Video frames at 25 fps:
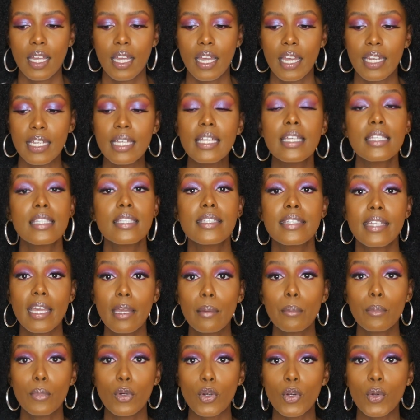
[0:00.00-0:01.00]
in his
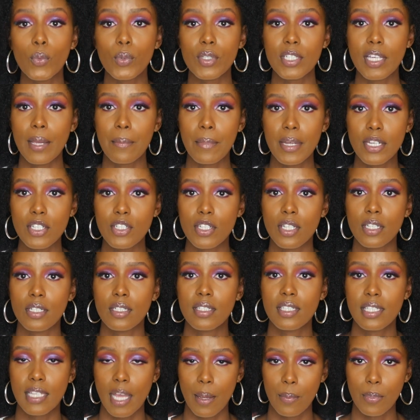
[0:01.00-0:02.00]
same book, which I
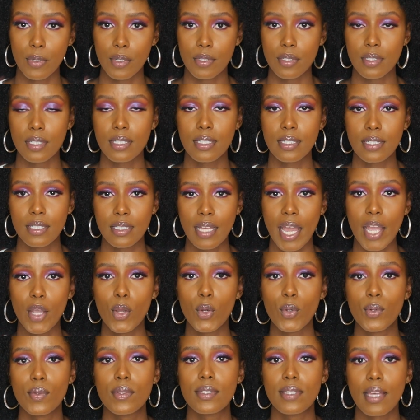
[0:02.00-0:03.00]
mentioned,
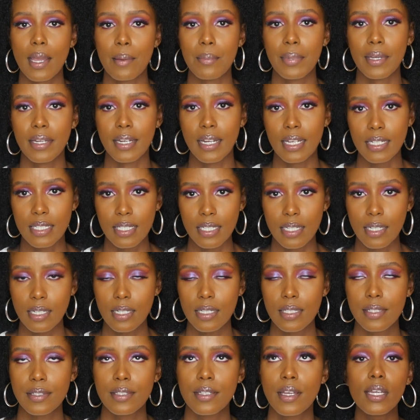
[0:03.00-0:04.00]

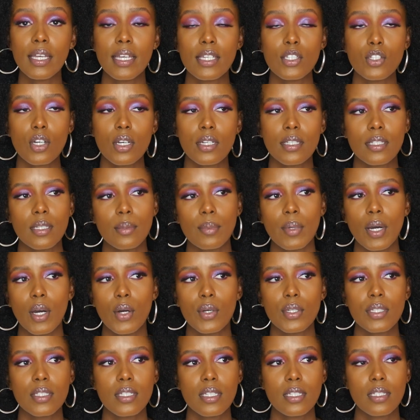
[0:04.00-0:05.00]
Psycho-Cybernetics, he talks
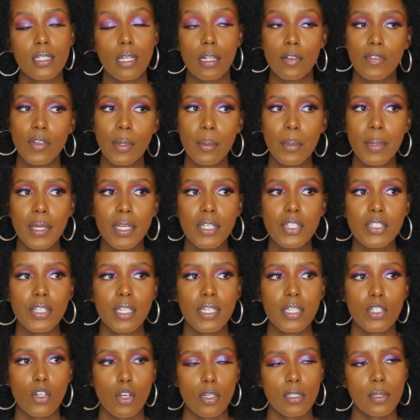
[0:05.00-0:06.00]
about self-image,
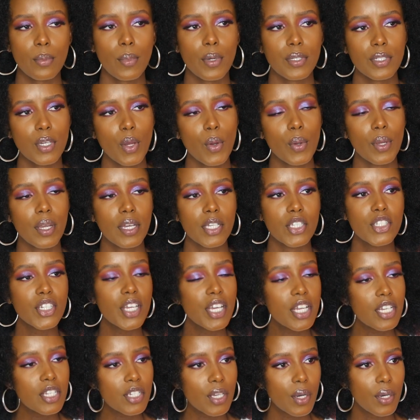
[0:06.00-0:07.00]
and he talks about how we can
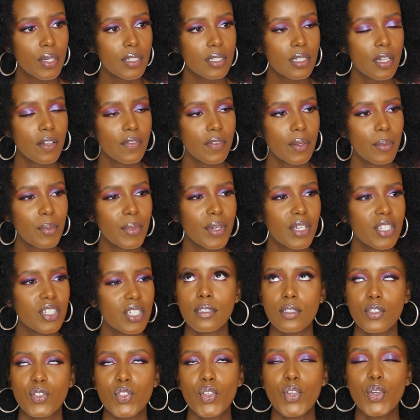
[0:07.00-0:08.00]
change our self-image.
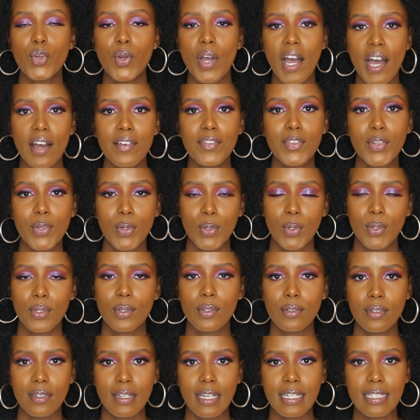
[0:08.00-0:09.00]
So you have
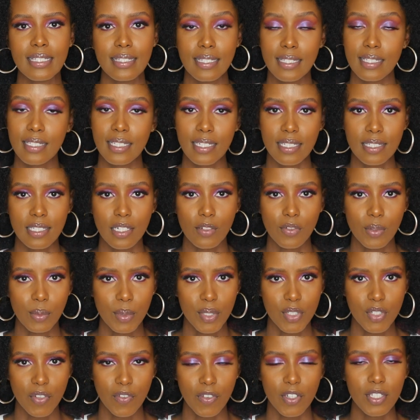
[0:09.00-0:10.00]
your existing
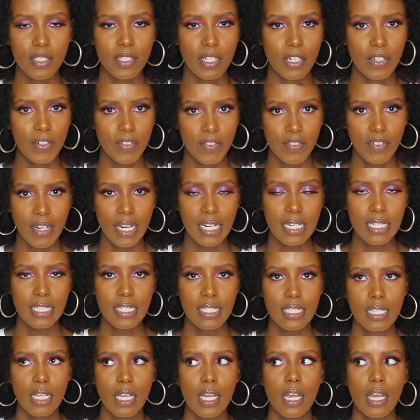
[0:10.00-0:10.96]
self-image of yourself, right?